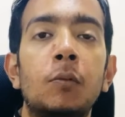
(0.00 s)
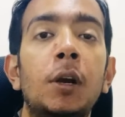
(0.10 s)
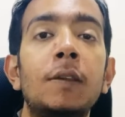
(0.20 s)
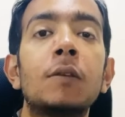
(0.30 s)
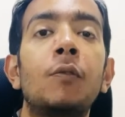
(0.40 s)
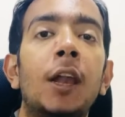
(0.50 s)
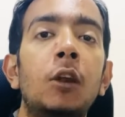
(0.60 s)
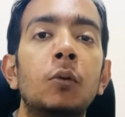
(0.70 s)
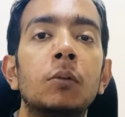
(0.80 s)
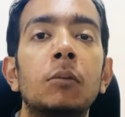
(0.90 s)
What is the
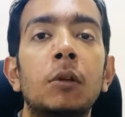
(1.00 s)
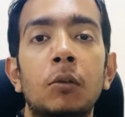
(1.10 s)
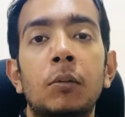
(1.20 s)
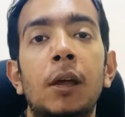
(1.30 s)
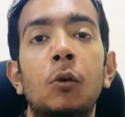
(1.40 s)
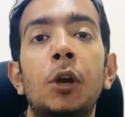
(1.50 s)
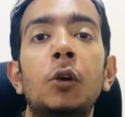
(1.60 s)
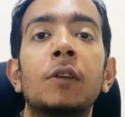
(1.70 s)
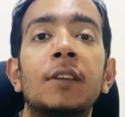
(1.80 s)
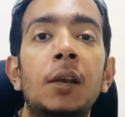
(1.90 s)
value, they are going to
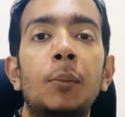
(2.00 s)
assign